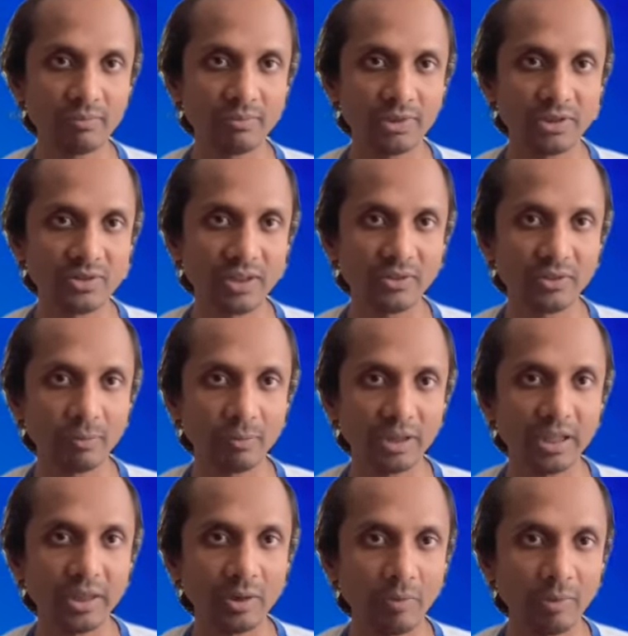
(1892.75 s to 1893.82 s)
These things are
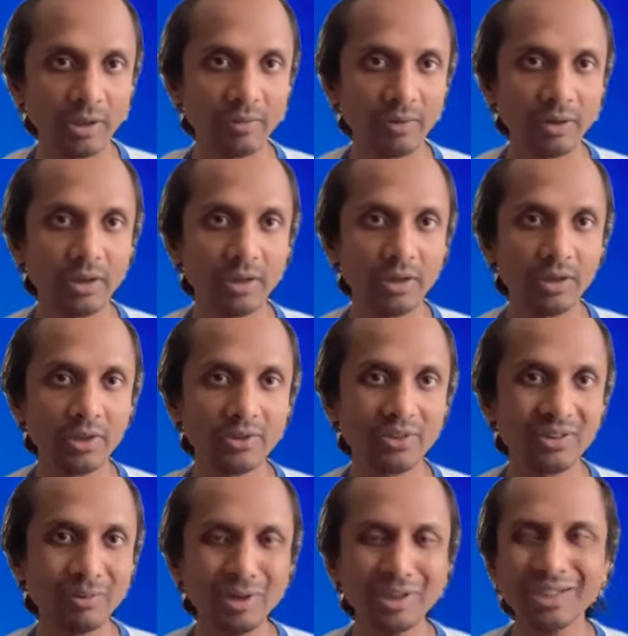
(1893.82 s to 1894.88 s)
pretty common.
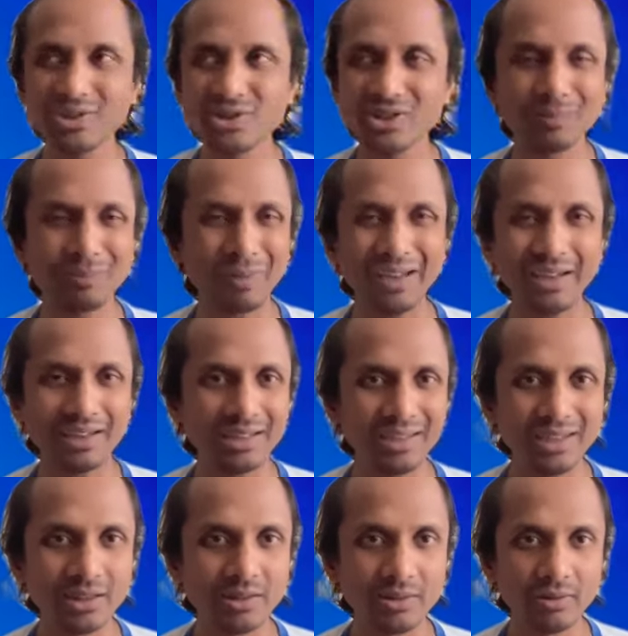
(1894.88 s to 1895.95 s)
So someone can just pay
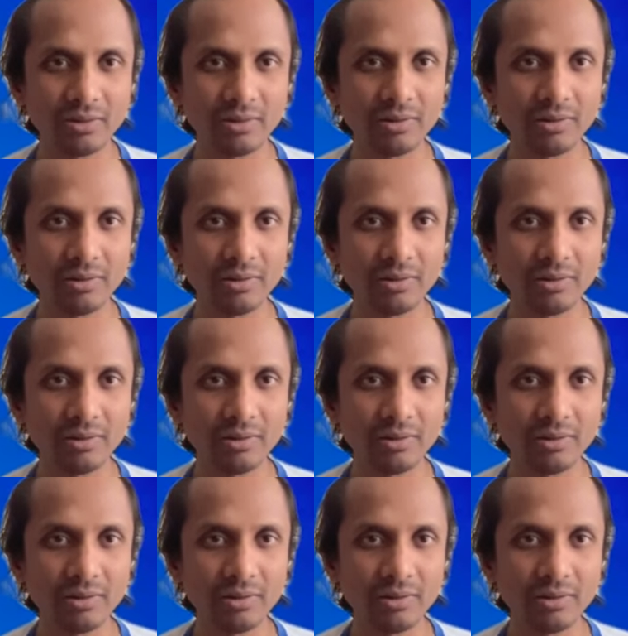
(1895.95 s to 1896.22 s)
ETH.